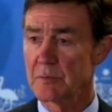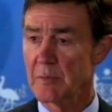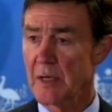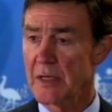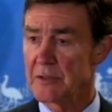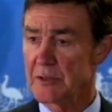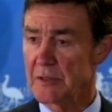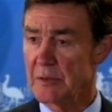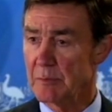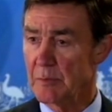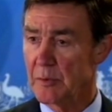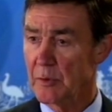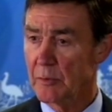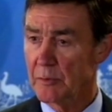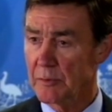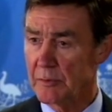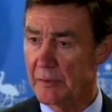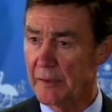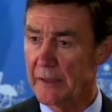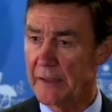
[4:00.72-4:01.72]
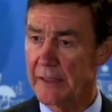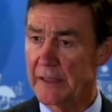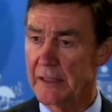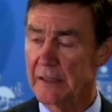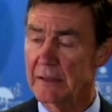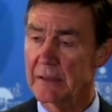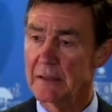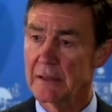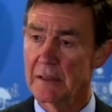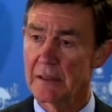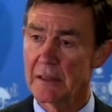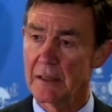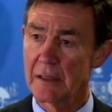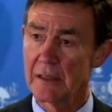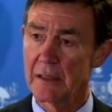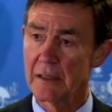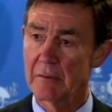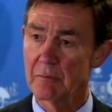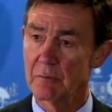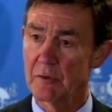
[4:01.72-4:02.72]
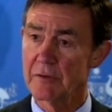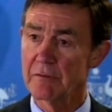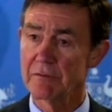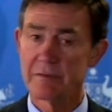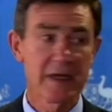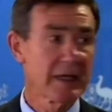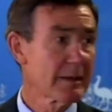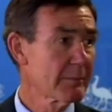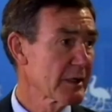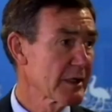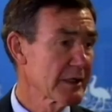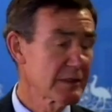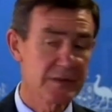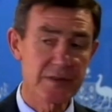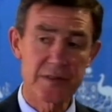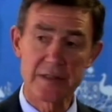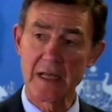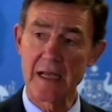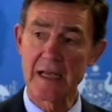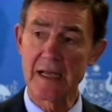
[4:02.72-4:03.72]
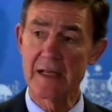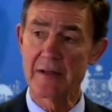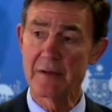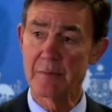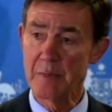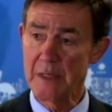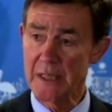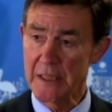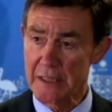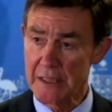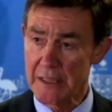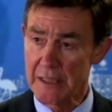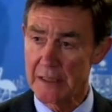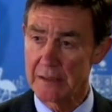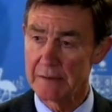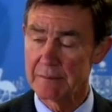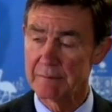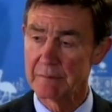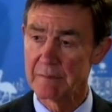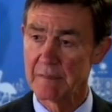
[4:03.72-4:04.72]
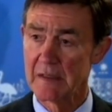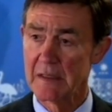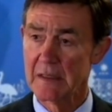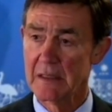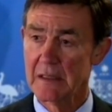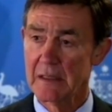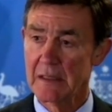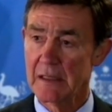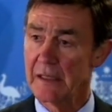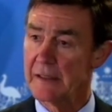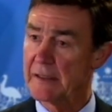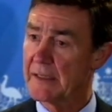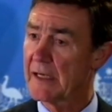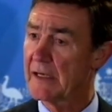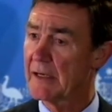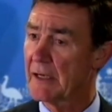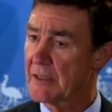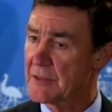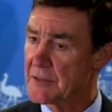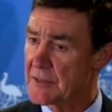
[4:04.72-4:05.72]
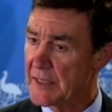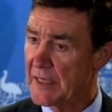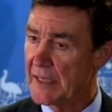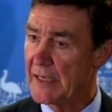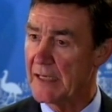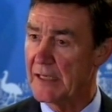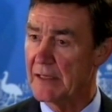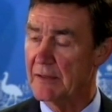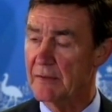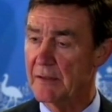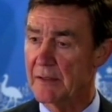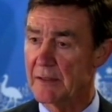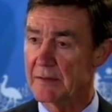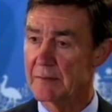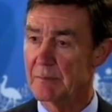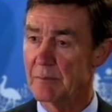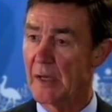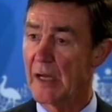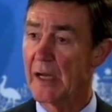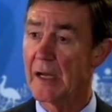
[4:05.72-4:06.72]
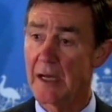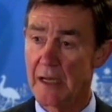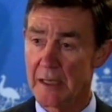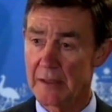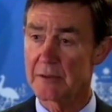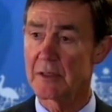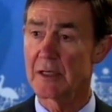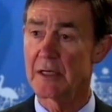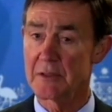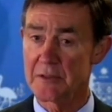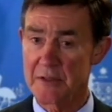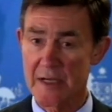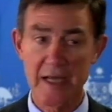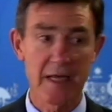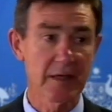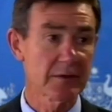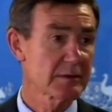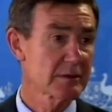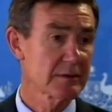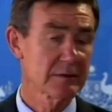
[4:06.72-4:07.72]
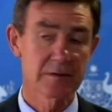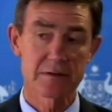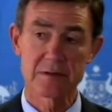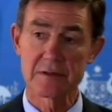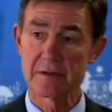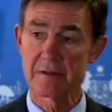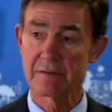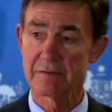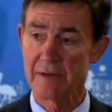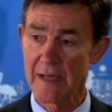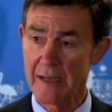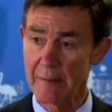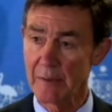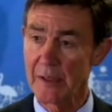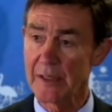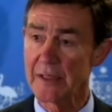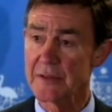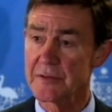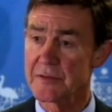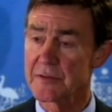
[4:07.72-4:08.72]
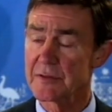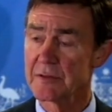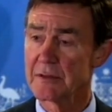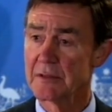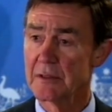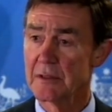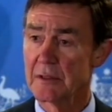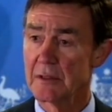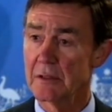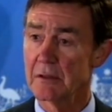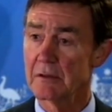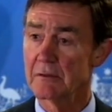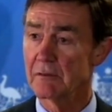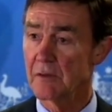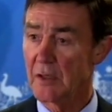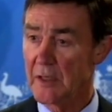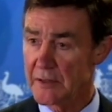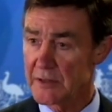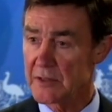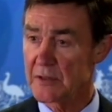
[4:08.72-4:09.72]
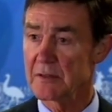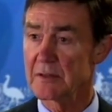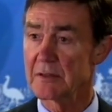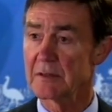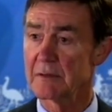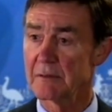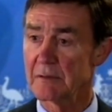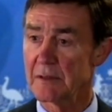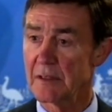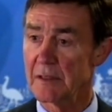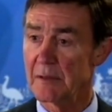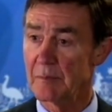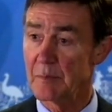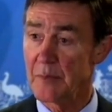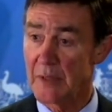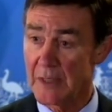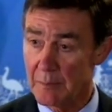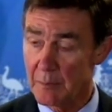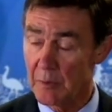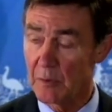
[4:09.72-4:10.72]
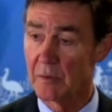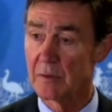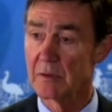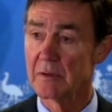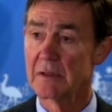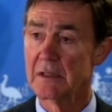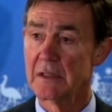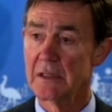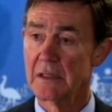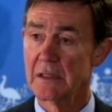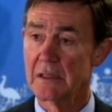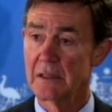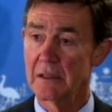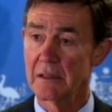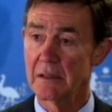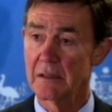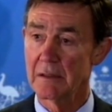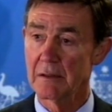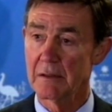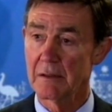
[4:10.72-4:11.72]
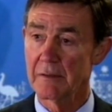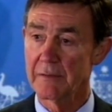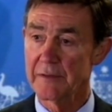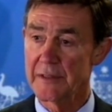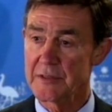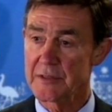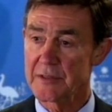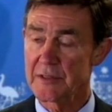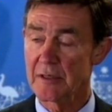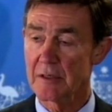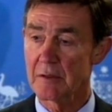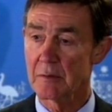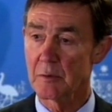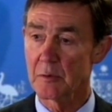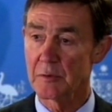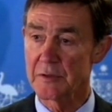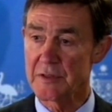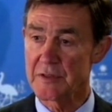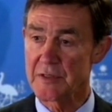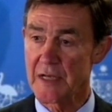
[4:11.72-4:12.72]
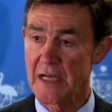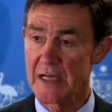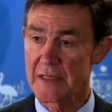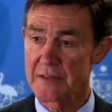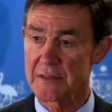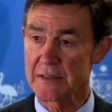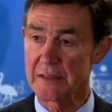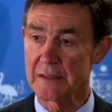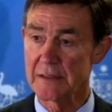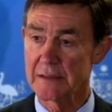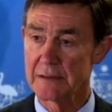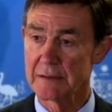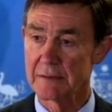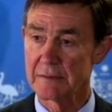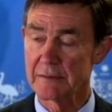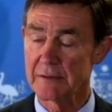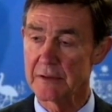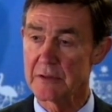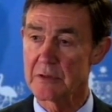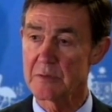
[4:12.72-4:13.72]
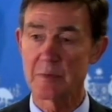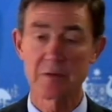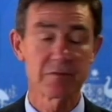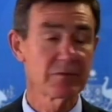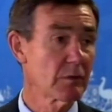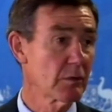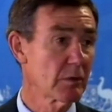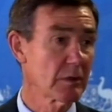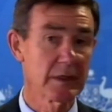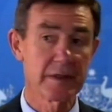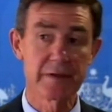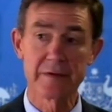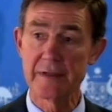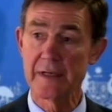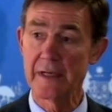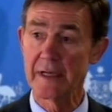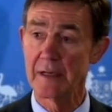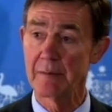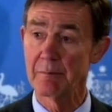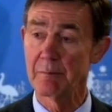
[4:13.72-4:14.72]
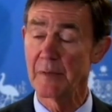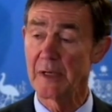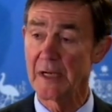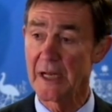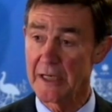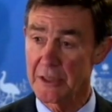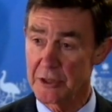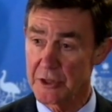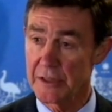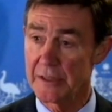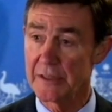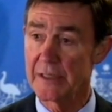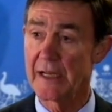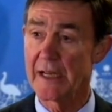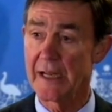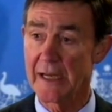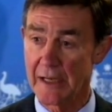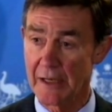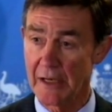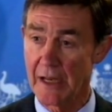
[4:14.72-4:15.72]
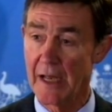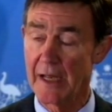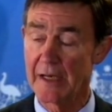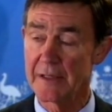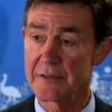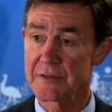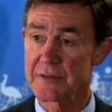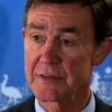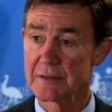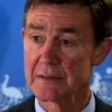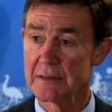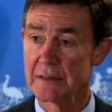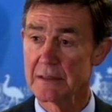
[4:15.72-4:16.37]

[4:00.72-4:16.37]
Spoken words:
most importantly, with the families and the media. And can I say that my heart goes out to the families who've lost people on this terrible disaster that's befallen Malaysian Airlines.